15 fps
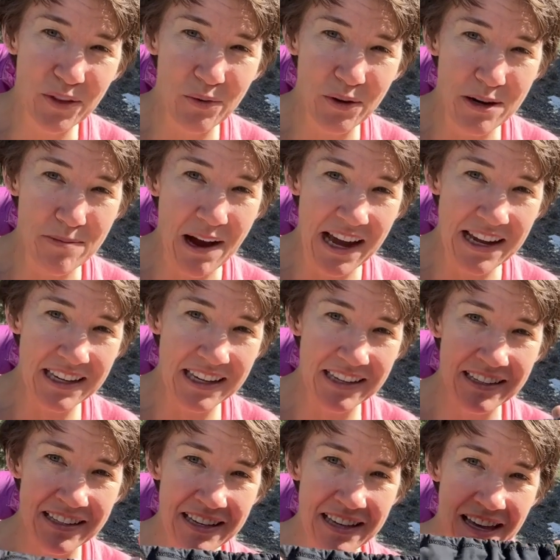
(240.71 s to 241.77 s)
when I'm
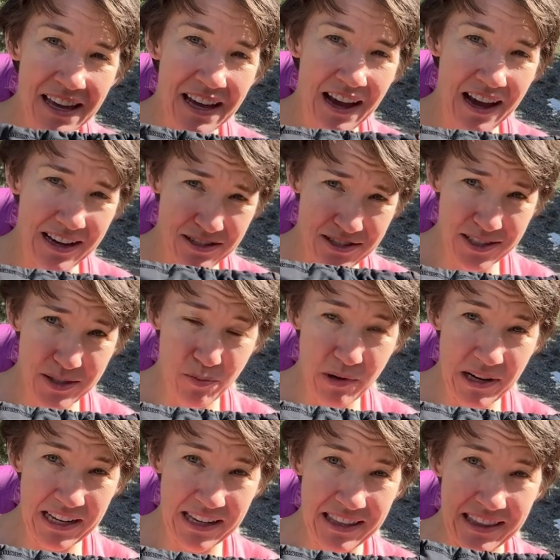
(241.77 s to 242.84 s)
hiking, I just
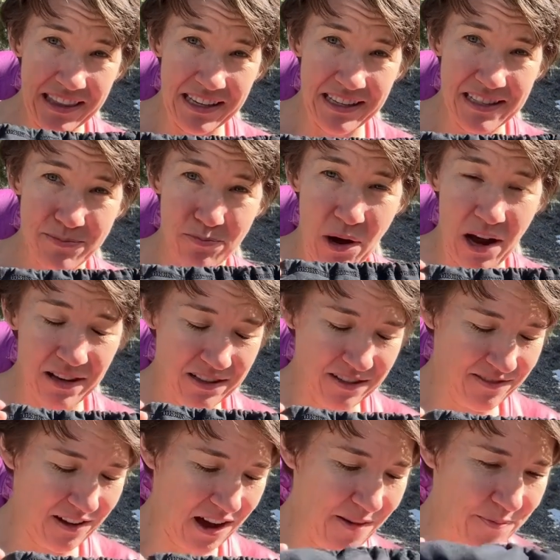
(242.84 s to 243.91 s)
bring this
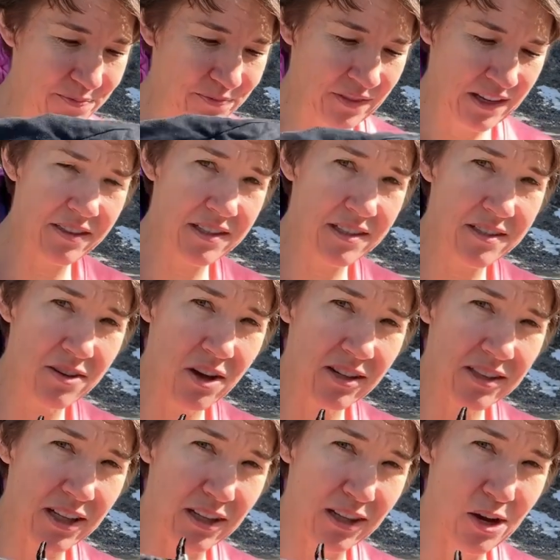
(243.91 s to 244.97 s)
baklava. This is called
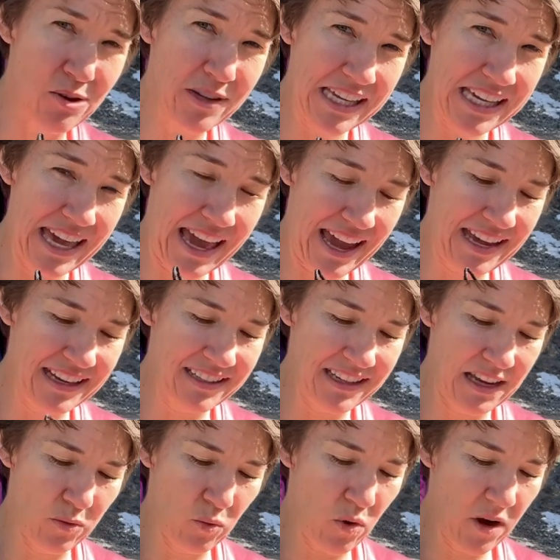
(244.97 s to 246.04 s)
a Loki
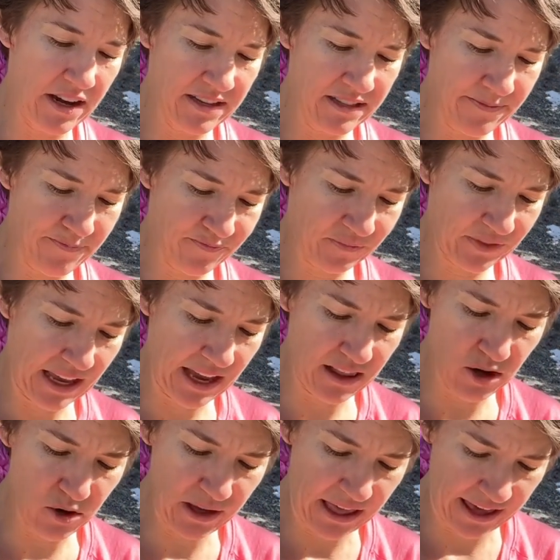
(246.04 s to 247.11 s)
8-in-1,
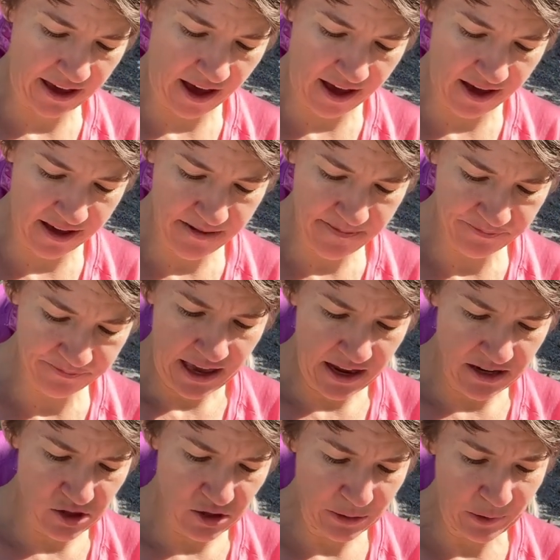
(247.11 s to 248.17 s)
L-O-K-I,
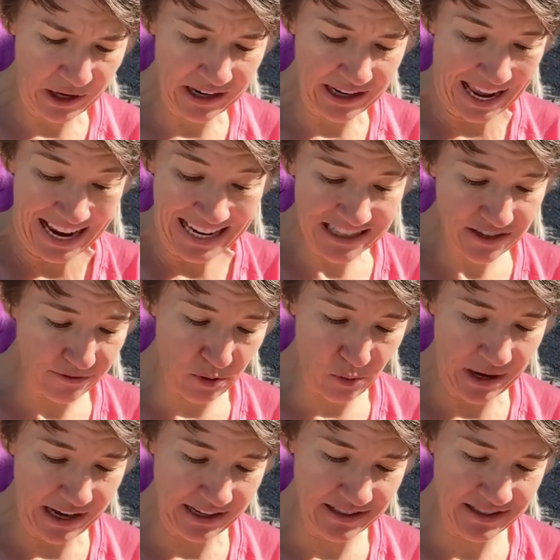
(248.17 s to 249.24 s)
and you can wear it 8 different
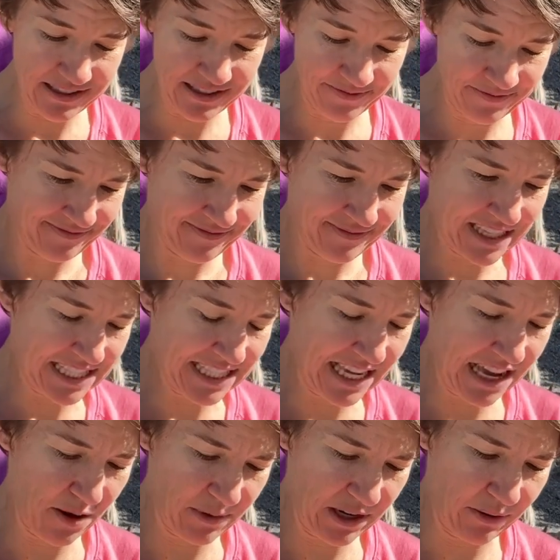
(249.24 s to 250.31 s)
ways. Let's see
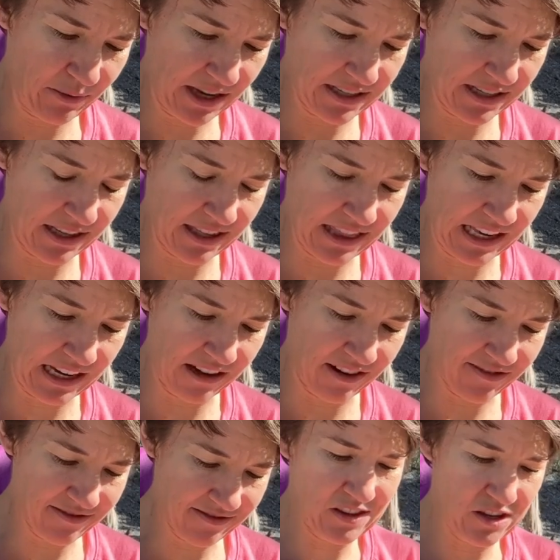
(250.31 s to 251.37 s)
how many ways I can think
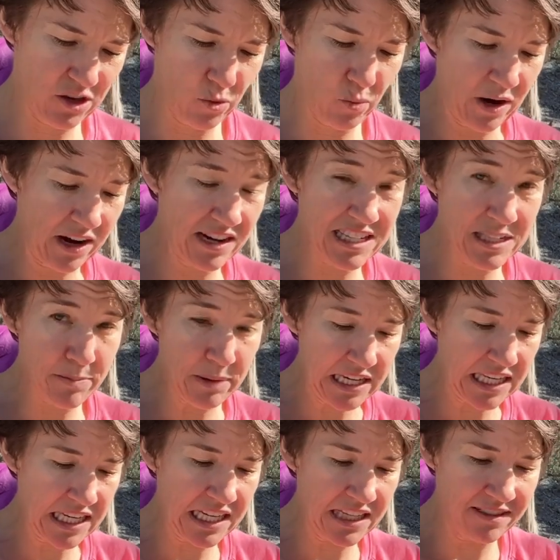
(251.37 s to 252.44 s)
of. You can wear it as a
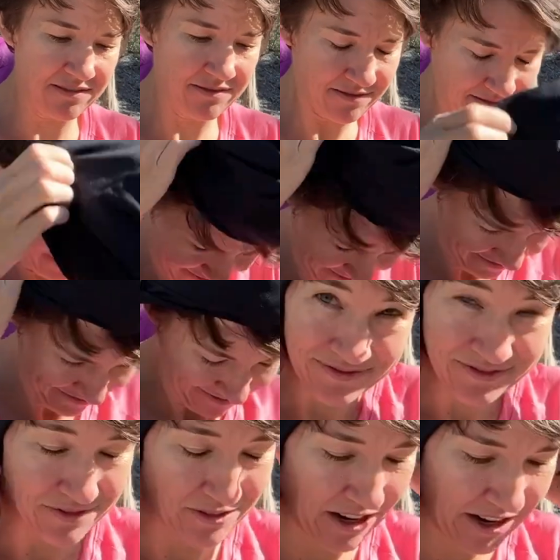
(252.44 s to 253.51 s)
beanie,
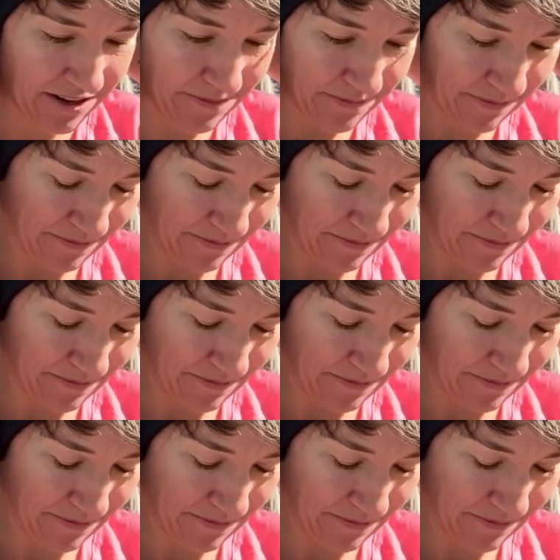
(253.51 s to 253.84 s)
right?